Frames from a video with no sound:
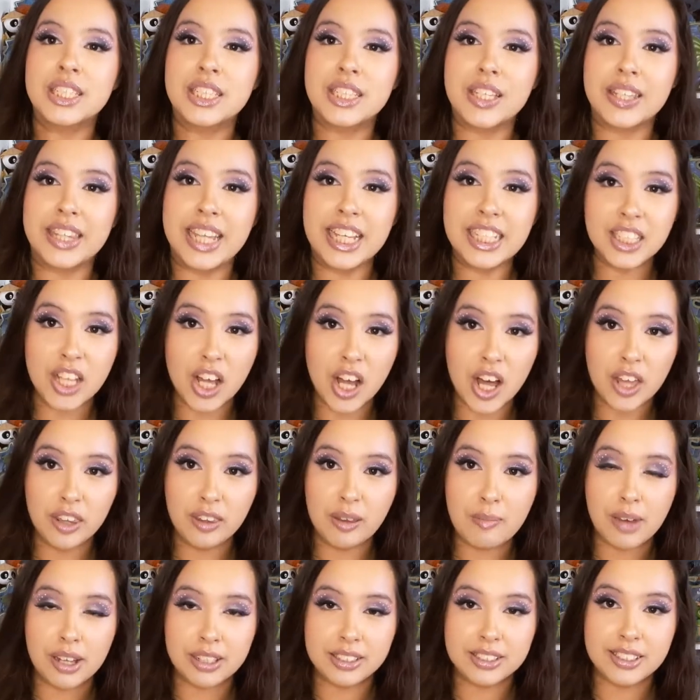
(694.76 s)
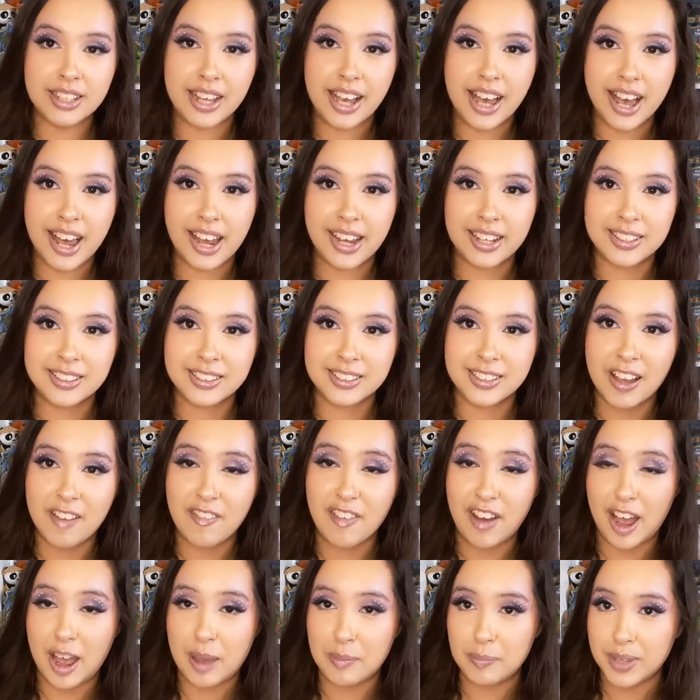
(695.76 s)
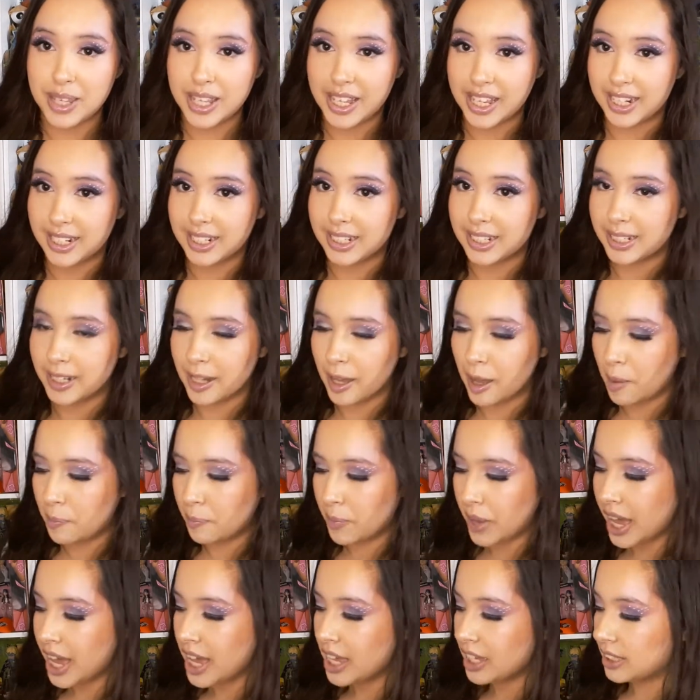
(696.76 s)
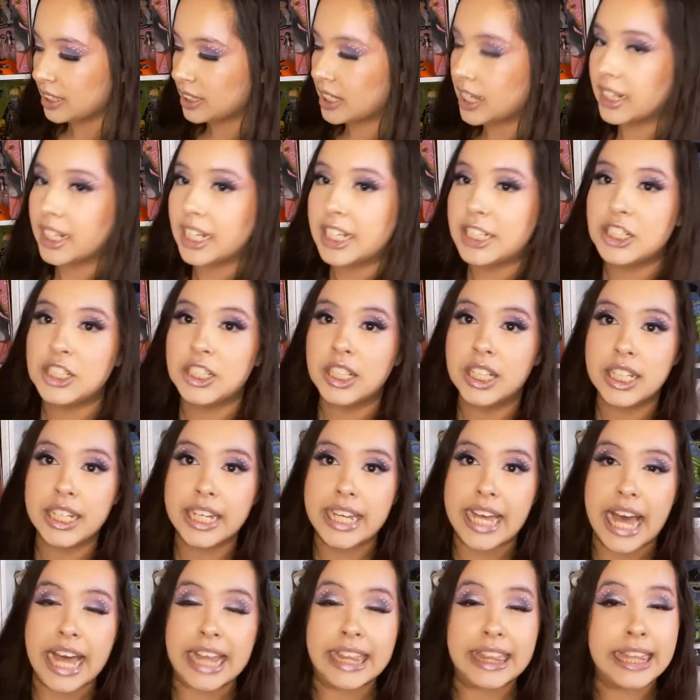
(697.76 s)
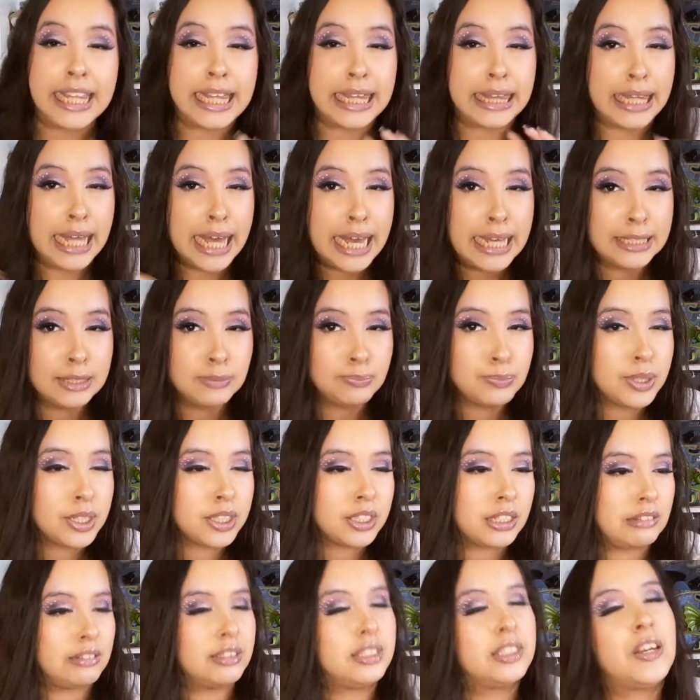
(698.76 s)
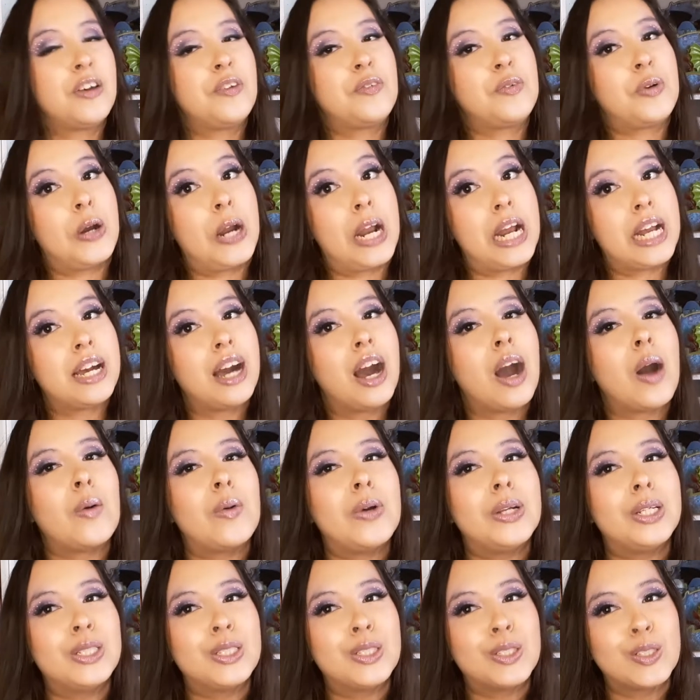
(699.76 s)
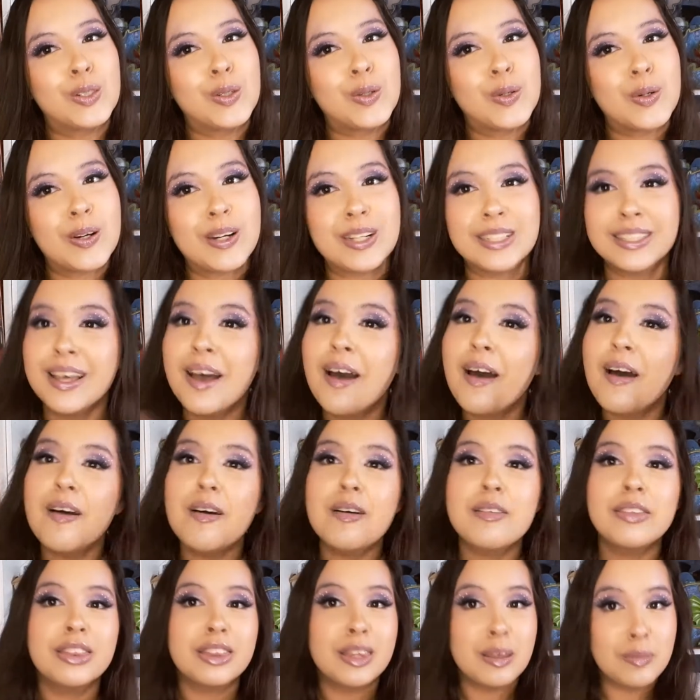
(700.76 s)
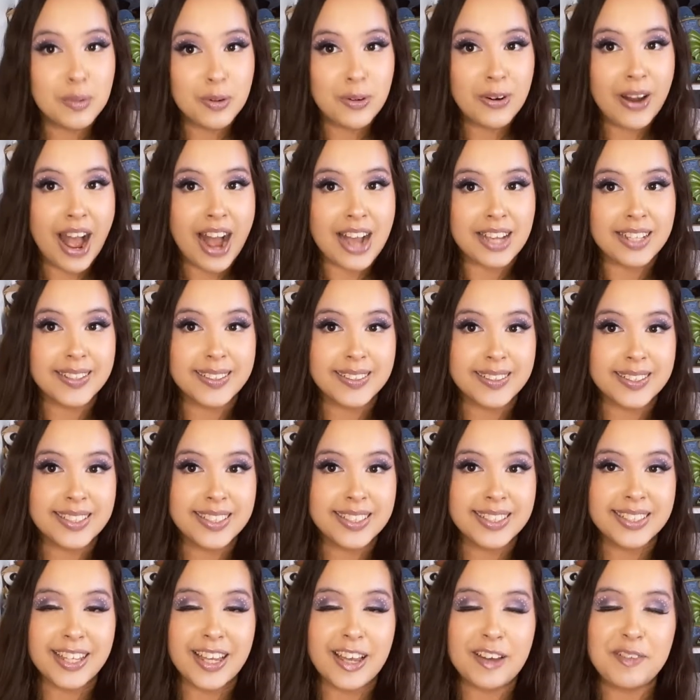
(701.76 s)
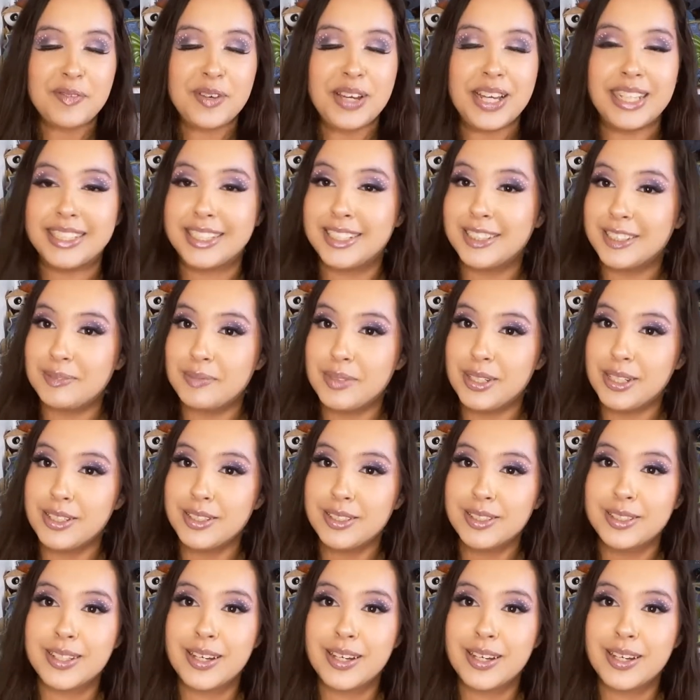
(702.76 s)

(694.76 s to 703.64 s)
So that's all the Monster High stuff I picked up. So let's look at the last bits of stuff where I got, which is of course the Miraculous stuff, because it's me.